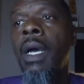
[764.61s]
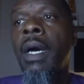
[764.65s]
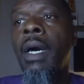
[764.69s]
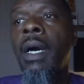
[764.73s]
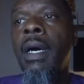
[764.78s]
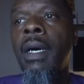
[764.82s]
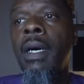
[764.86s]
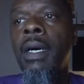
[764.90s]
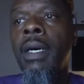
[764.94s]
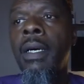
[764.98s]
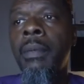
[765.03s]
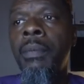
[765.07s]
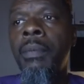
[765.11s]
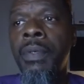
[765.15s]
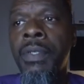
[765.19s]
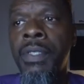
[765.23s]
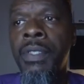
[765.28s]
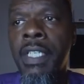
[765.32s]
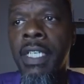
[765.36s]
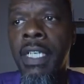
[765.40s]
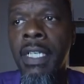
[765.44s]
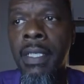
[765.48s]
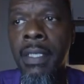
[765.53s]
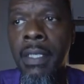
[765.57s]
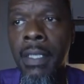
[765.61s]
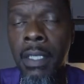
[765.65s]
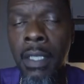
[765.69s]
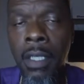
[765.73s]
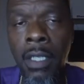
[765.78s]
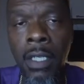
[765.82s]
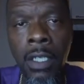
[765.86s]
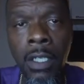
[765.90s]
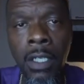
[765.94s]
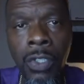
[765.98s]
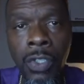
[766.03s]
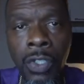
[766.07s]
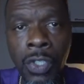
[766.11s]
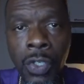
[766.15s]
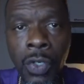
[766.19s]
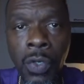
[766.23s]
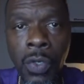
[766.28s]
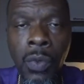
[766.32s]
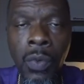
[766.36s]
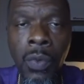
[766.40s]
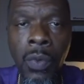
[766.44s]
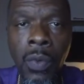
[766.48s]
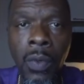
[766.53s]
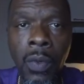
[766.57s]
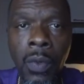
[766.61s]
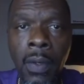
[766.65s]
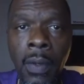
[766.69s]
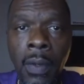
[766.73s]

2% to